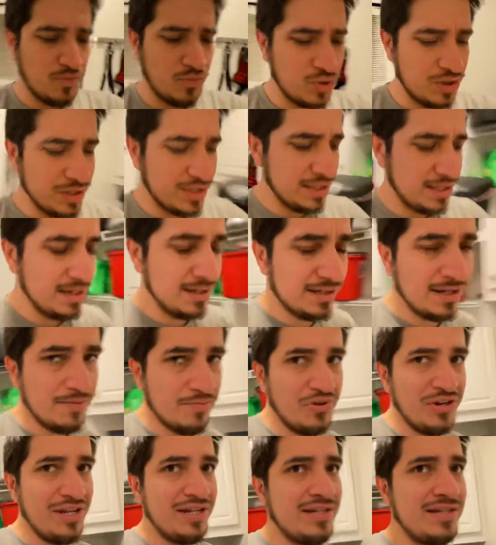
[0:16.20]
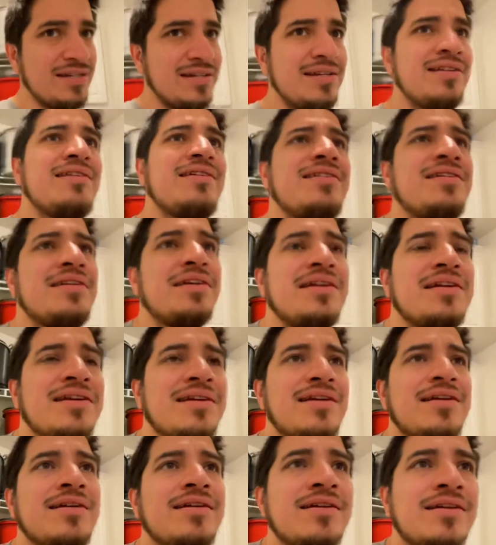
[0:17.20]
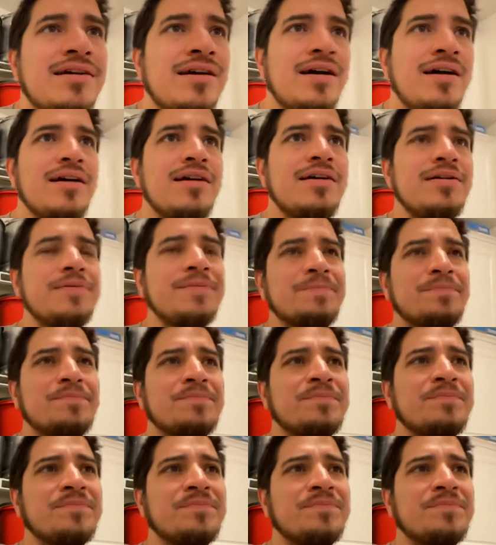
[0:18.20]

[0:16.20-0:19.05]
worse in some ways. Um,